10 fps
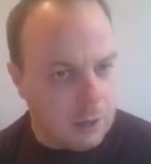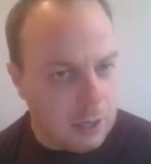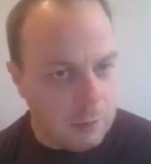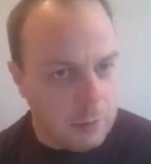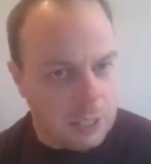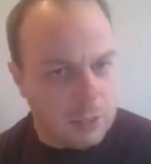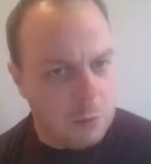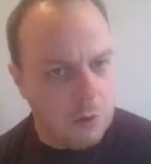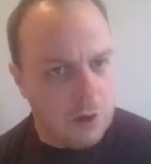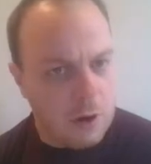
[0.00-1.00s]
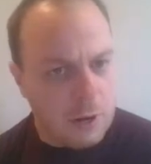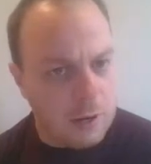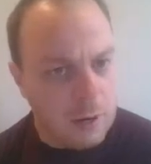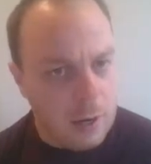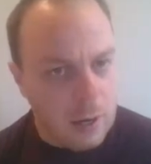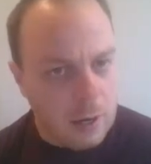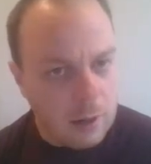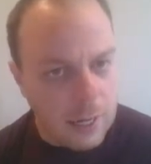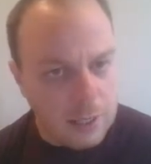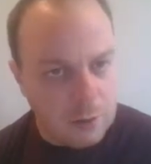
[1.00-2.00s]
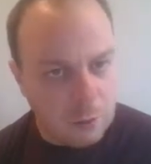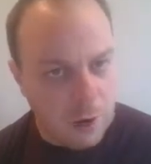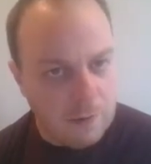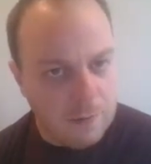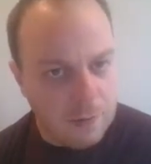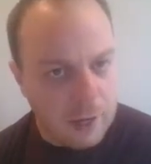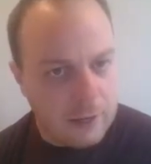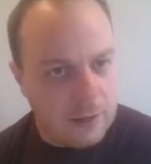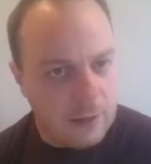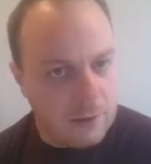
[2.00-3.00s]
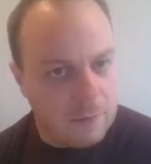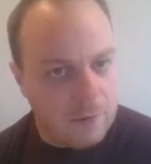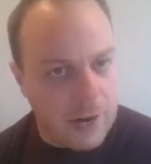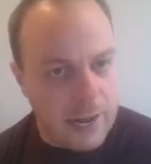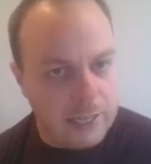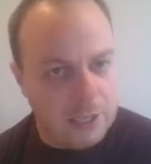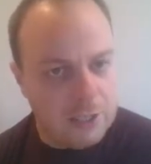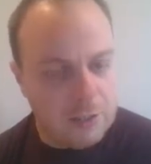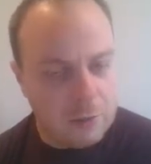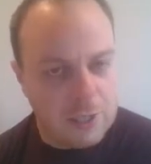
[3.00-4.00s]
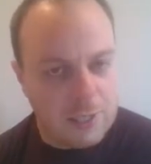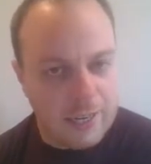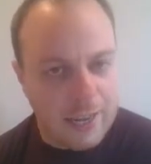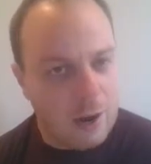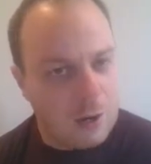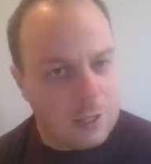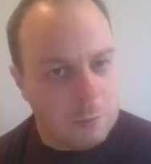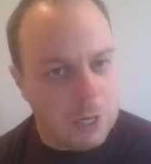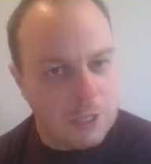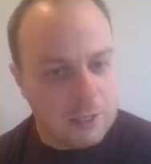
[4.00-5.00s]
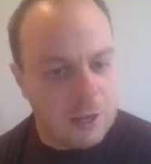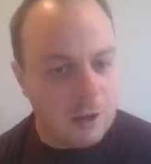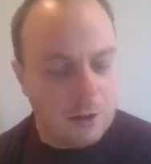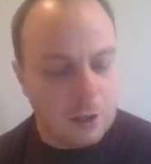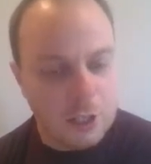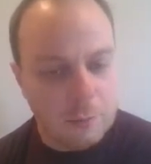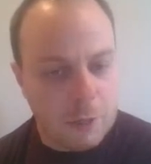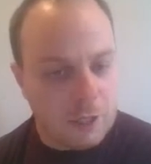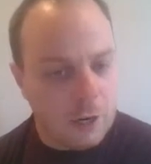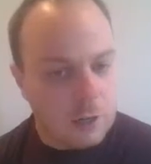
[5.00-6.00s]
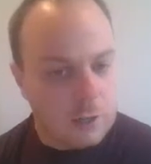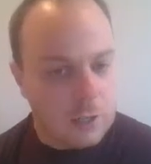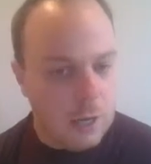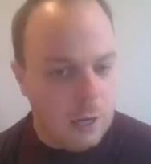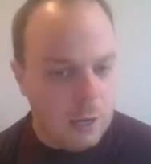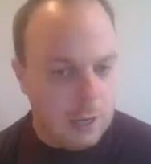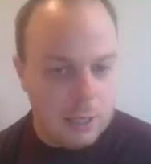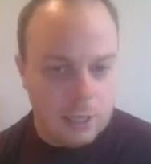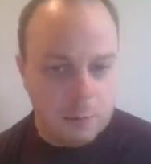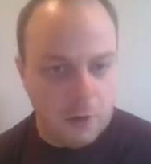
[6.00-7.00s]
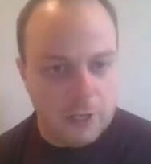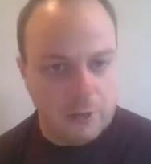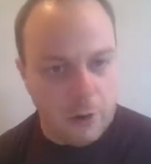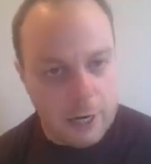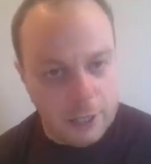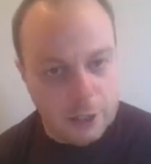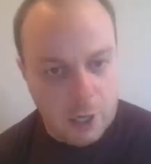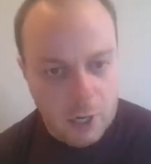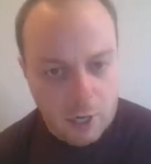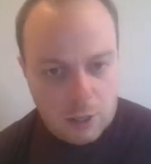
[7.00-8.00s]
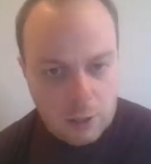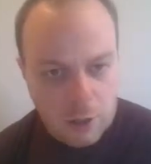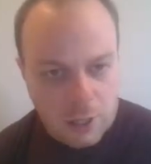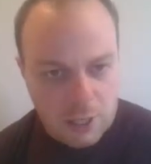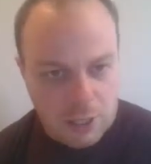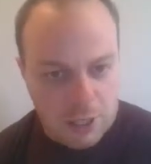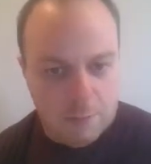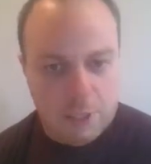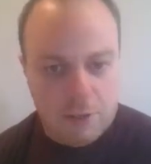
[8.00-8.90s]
a little bit smoother and less rough, like the fret edges don't stick out as much as other cheap guitars in this price range. So this Tajima